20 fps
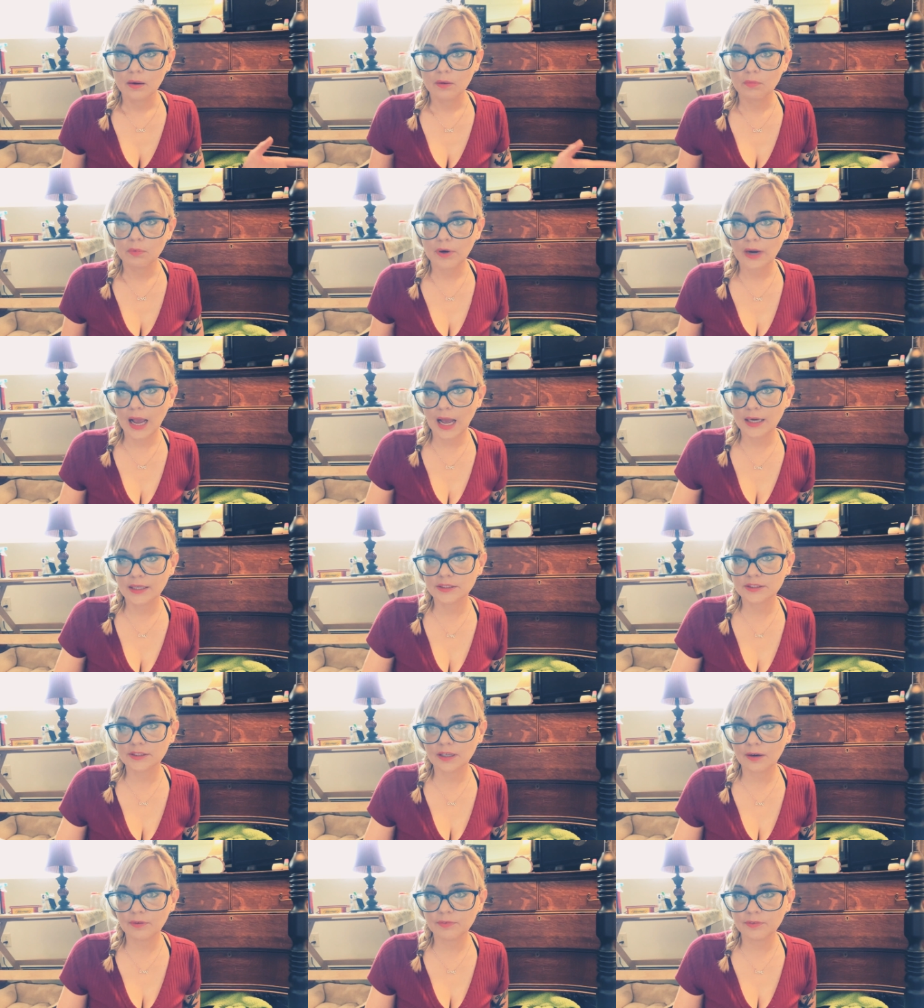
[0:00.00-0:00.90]
when Higher
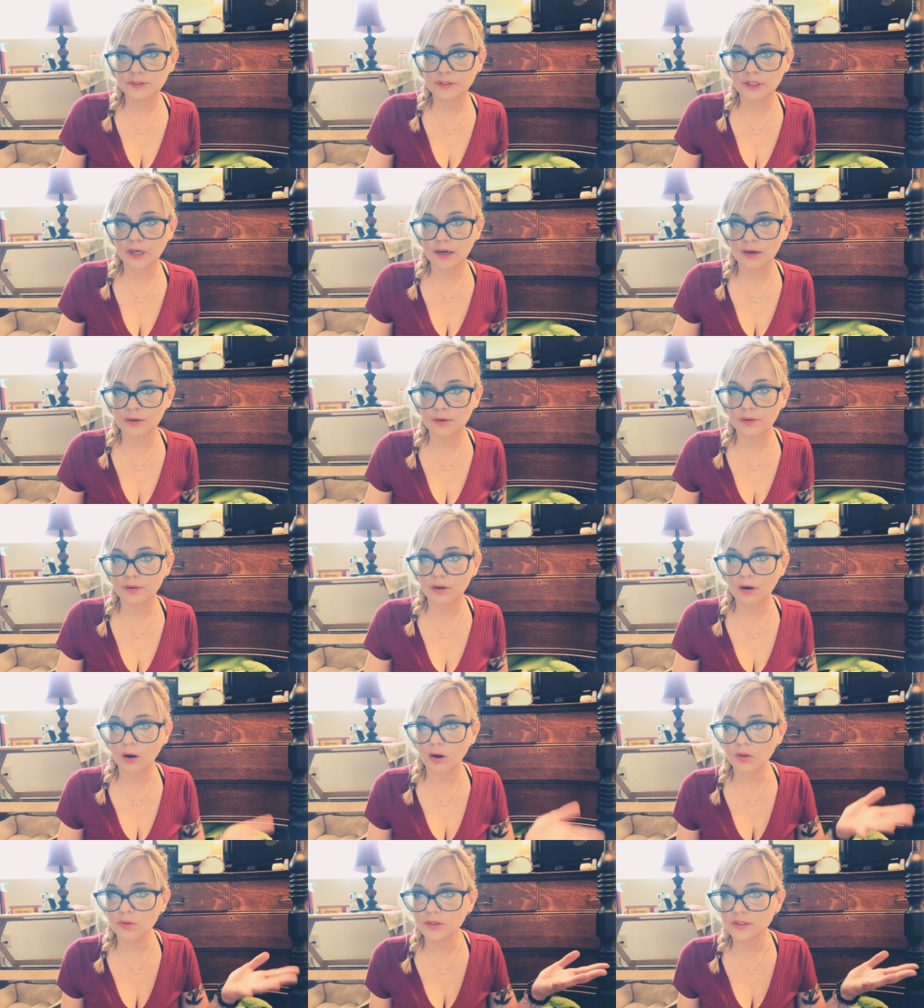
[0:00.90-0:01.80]
Self was out,
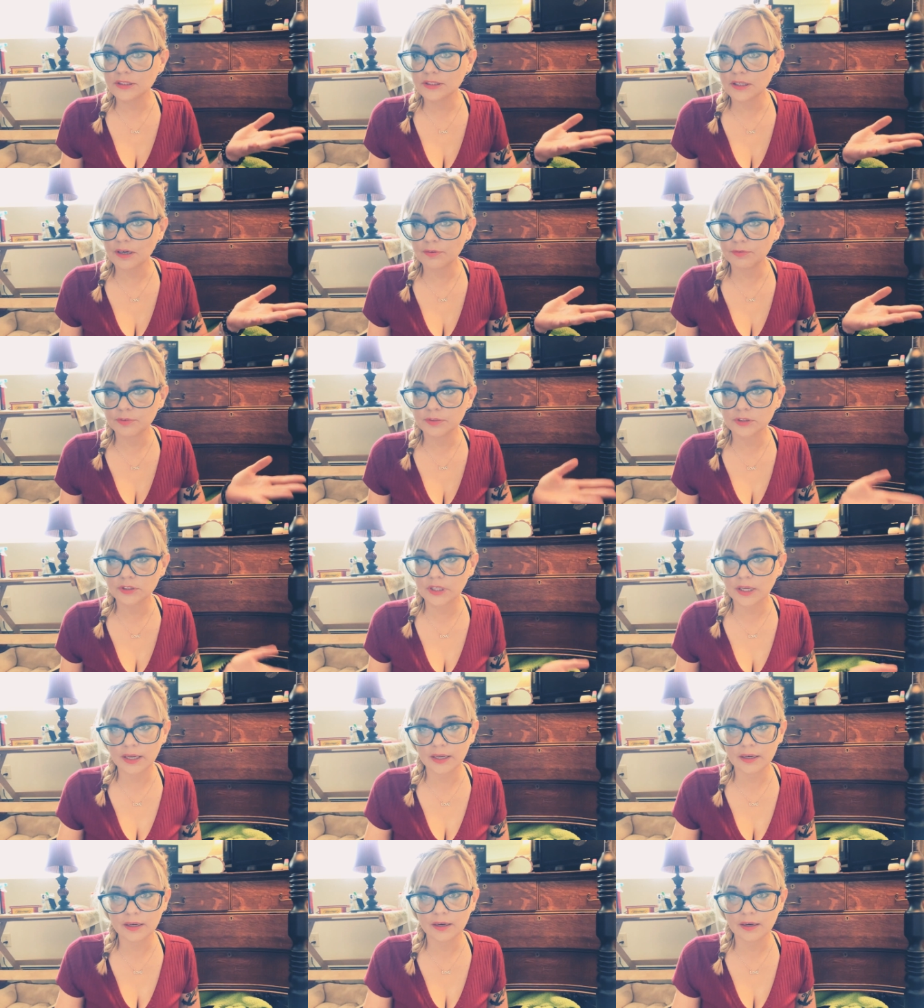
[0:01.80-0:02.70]
all this stuff was
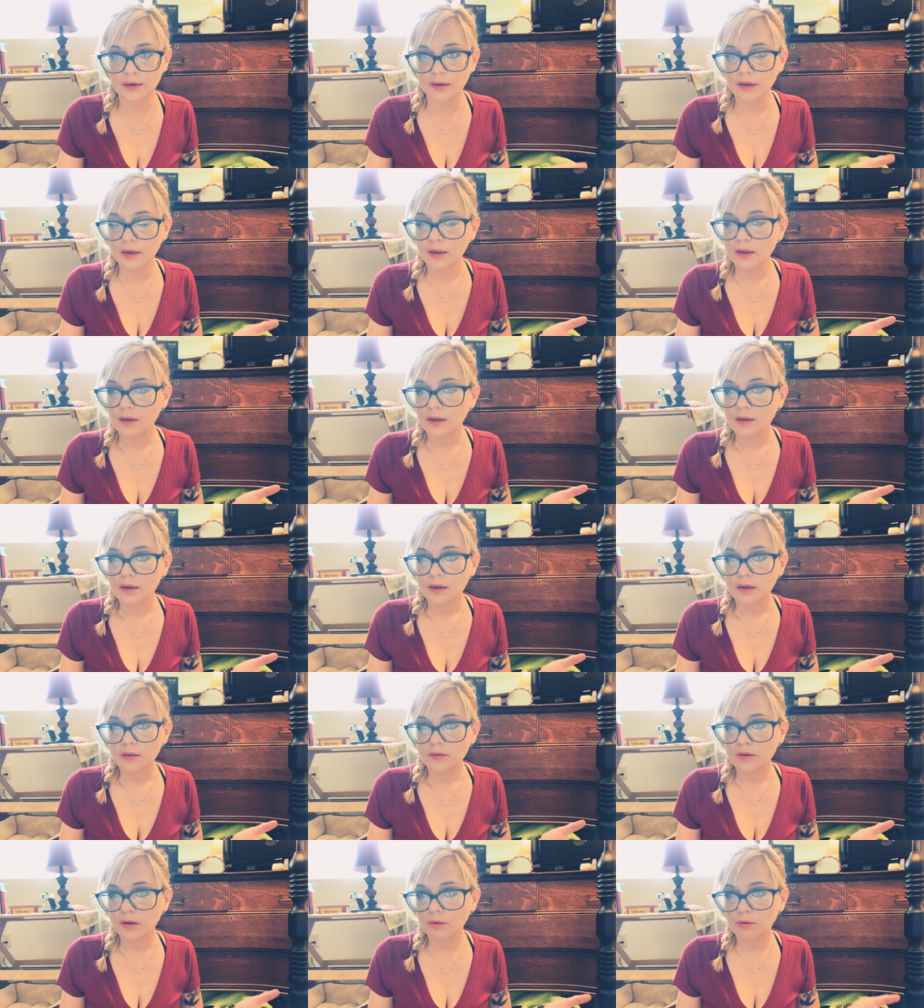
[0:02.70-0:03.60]
getting
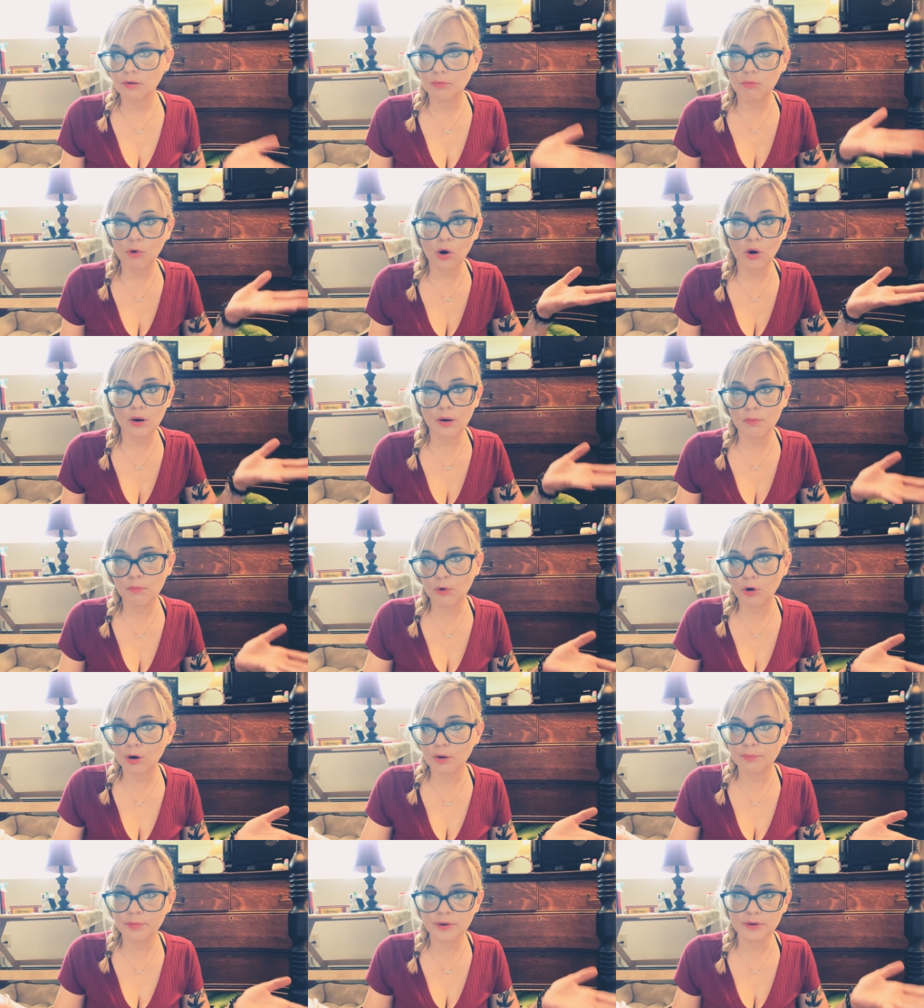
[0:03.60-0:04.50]
there were more and
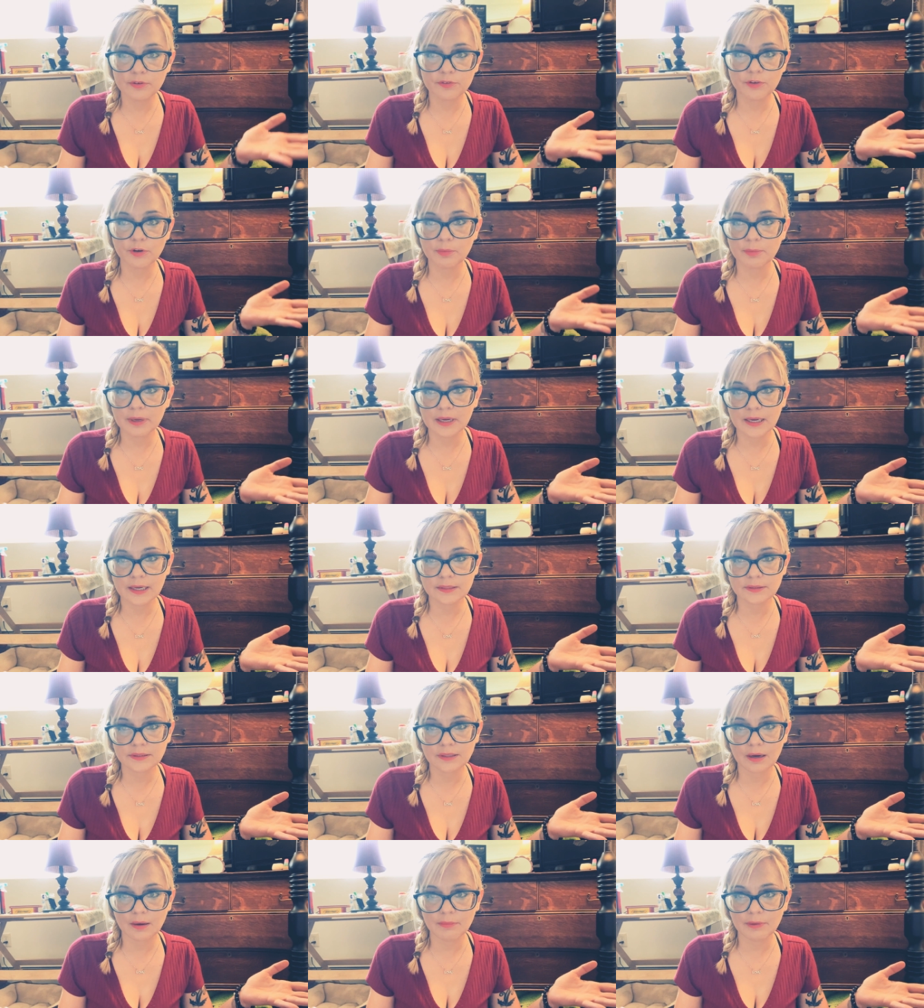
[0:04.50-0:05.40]
more beautiful beings
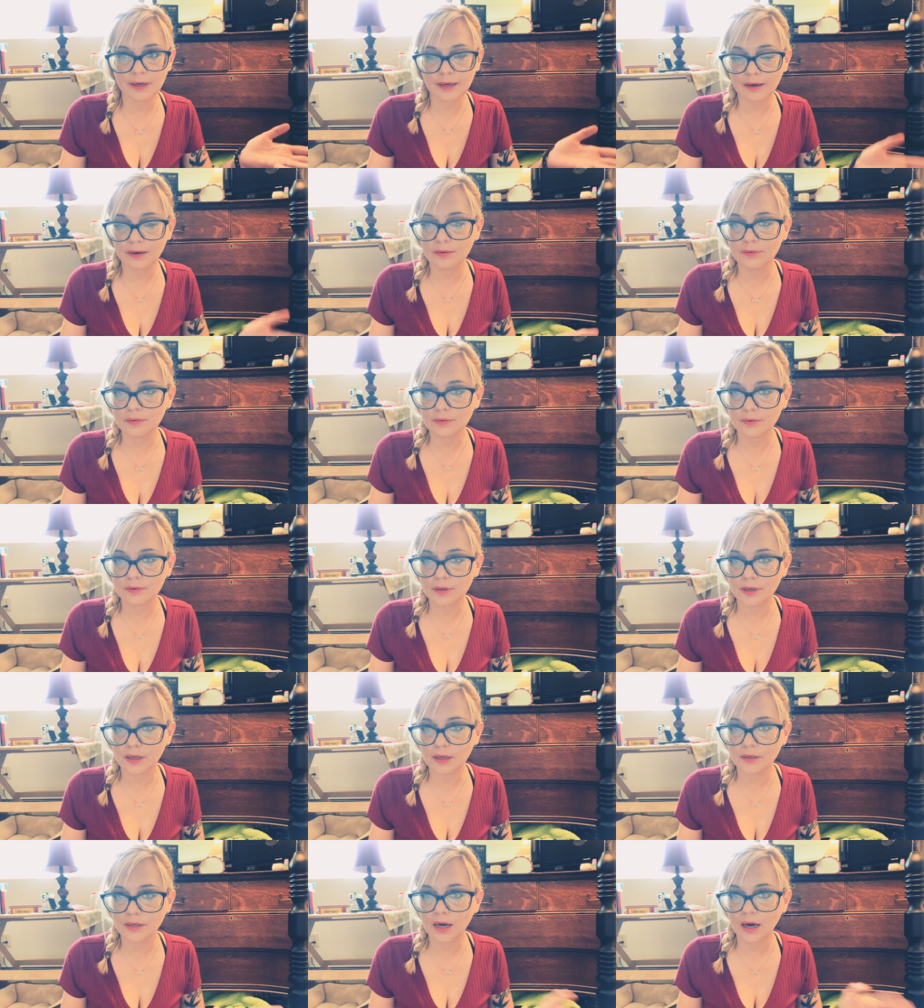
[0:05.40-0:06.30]
coming out
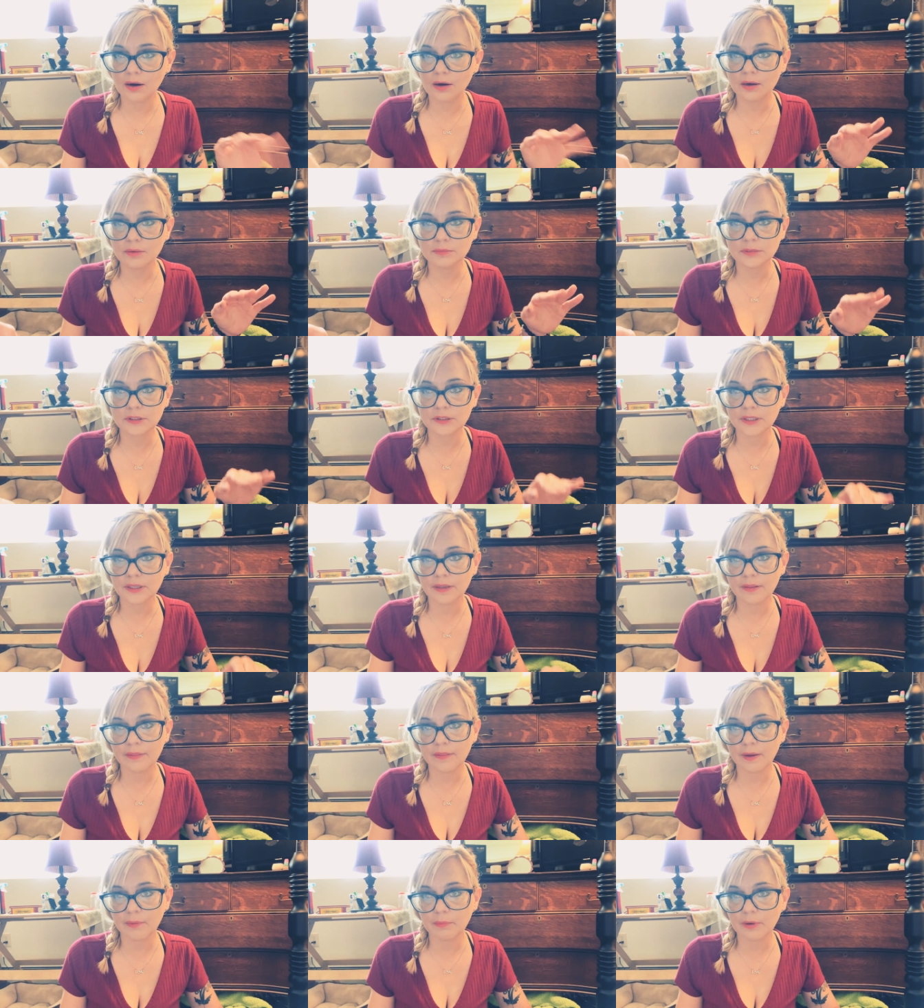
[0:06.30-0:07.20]
and now I'm
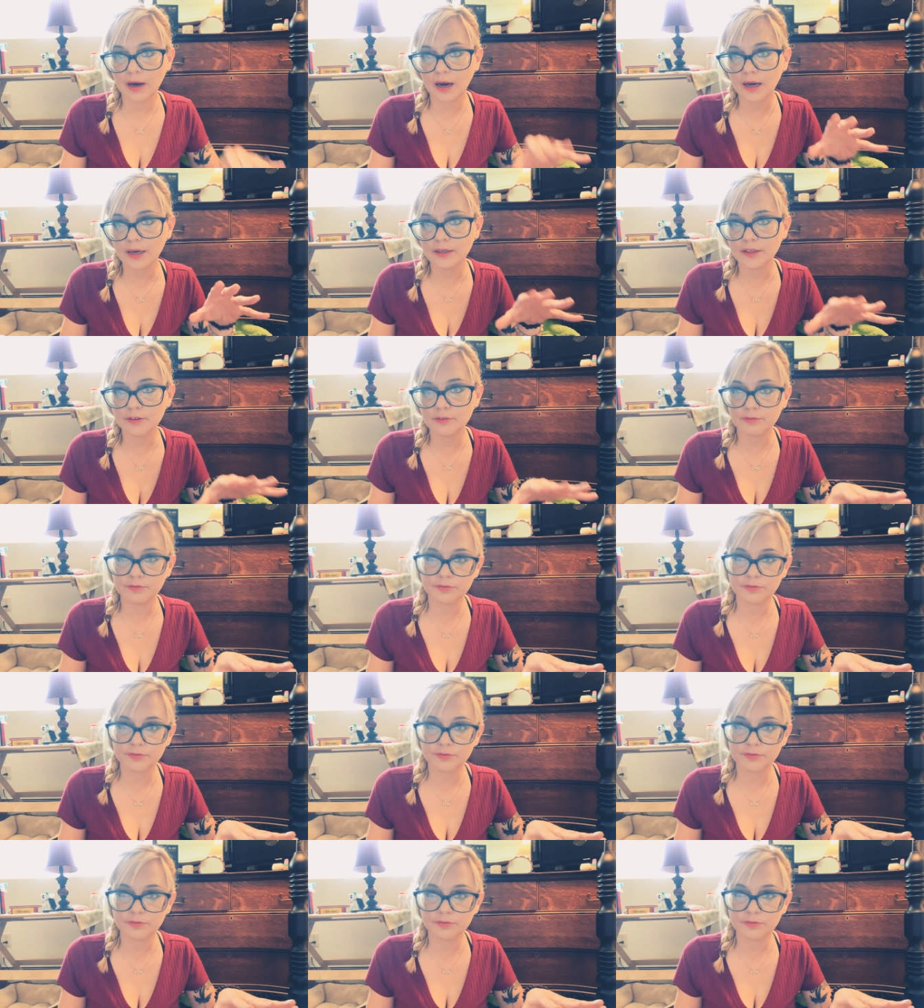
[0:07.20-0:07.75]
seeing them kind of